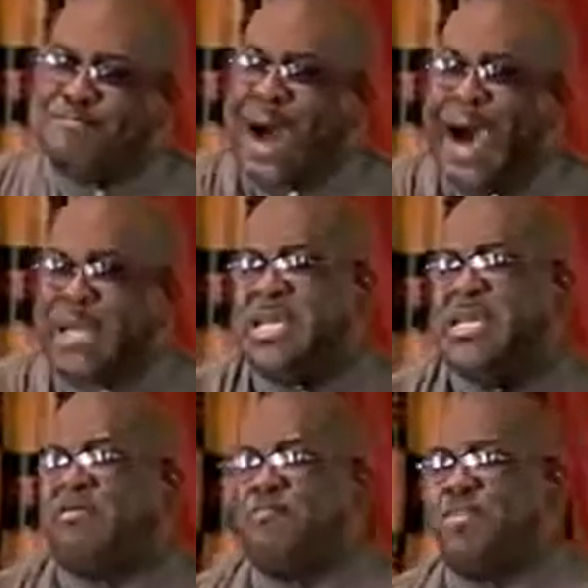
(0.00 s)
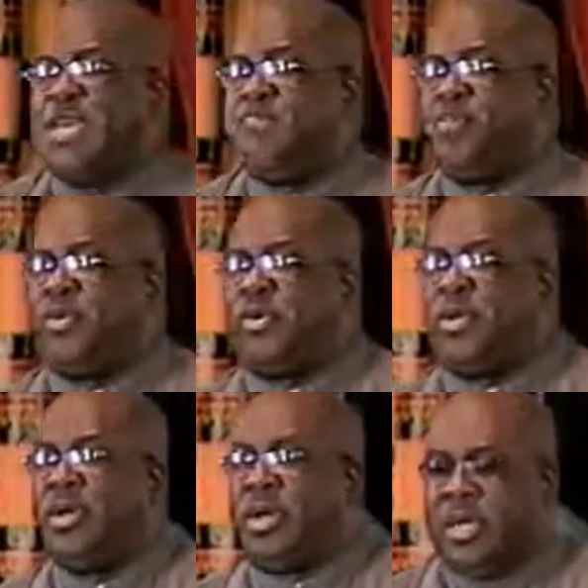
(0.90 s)
body of
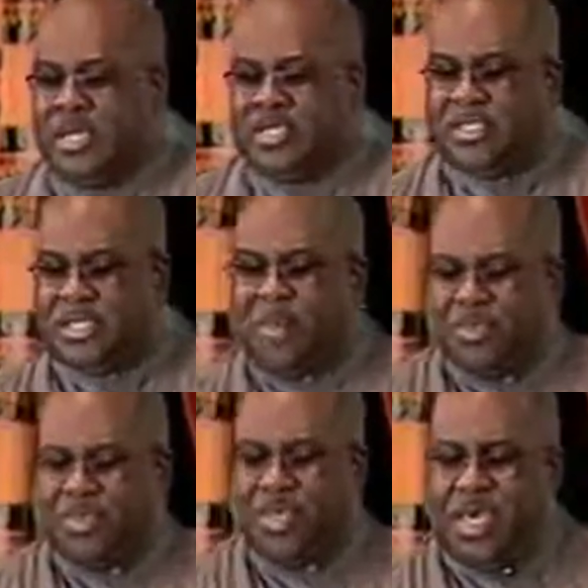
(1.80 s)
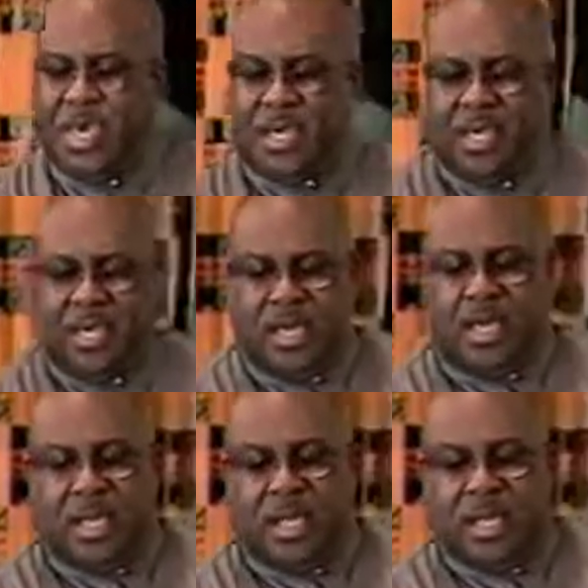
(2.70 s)
people, something
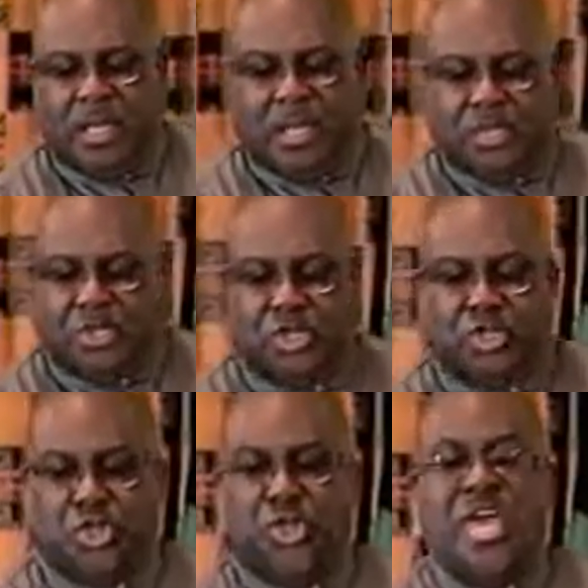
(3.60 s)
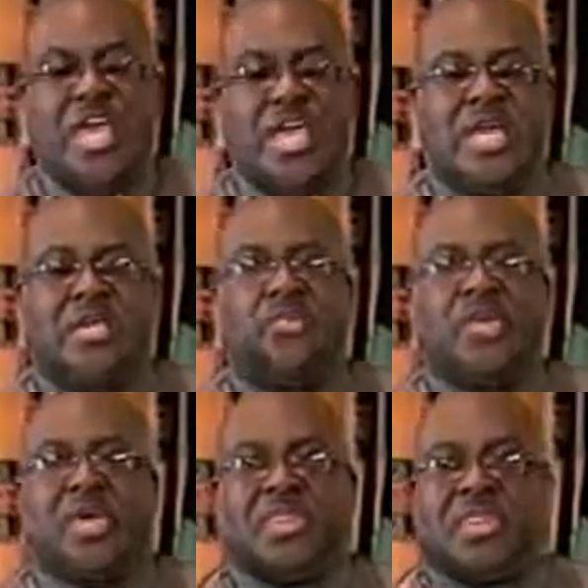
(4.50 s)
to trade
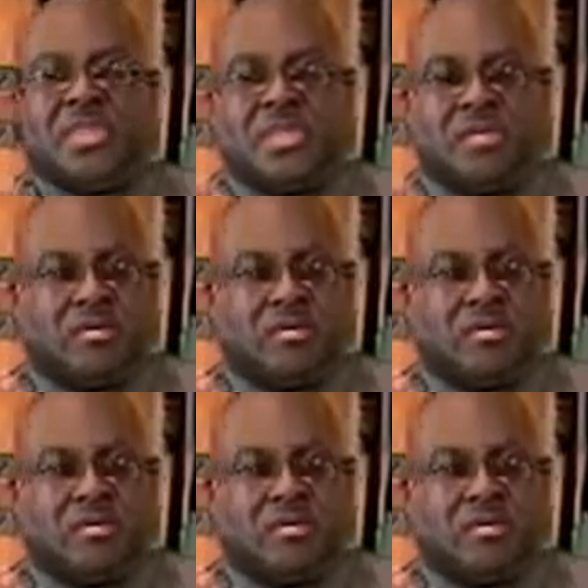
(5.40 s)
with.